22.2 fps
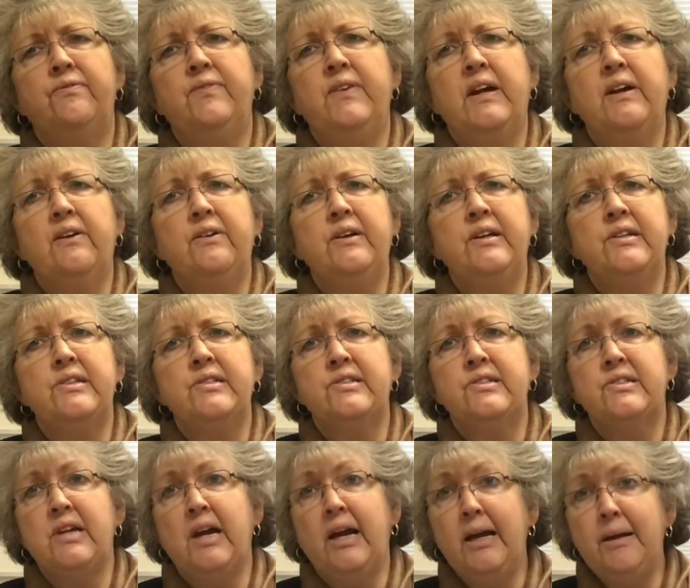various
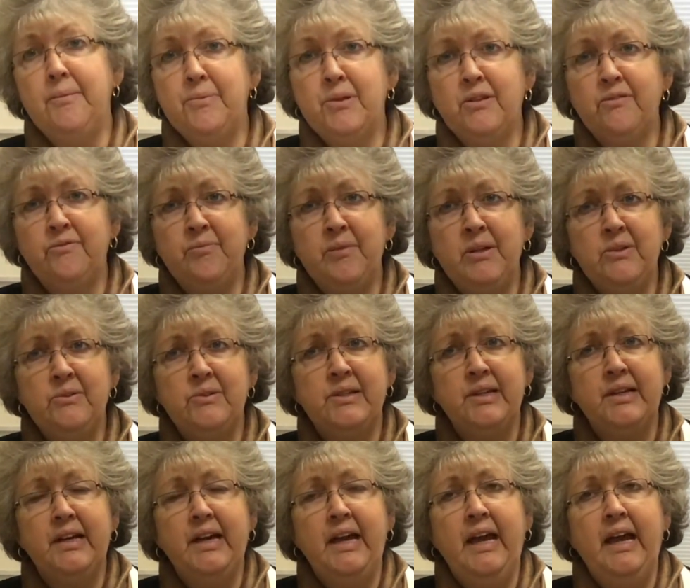types of
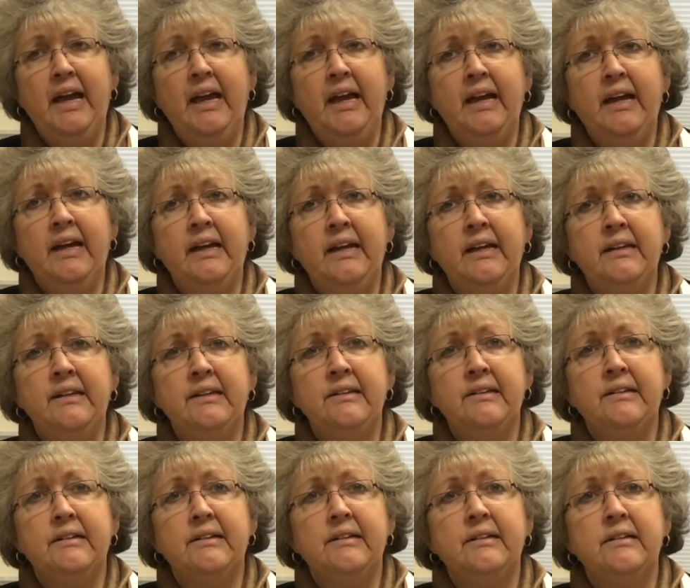music and
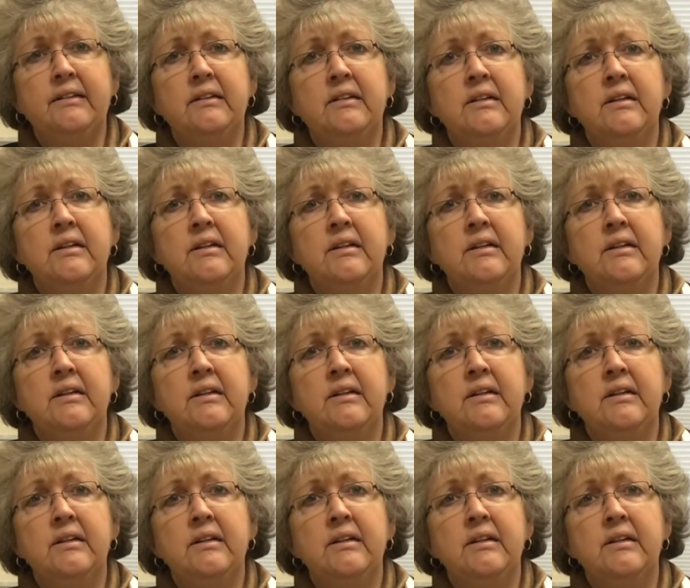uh,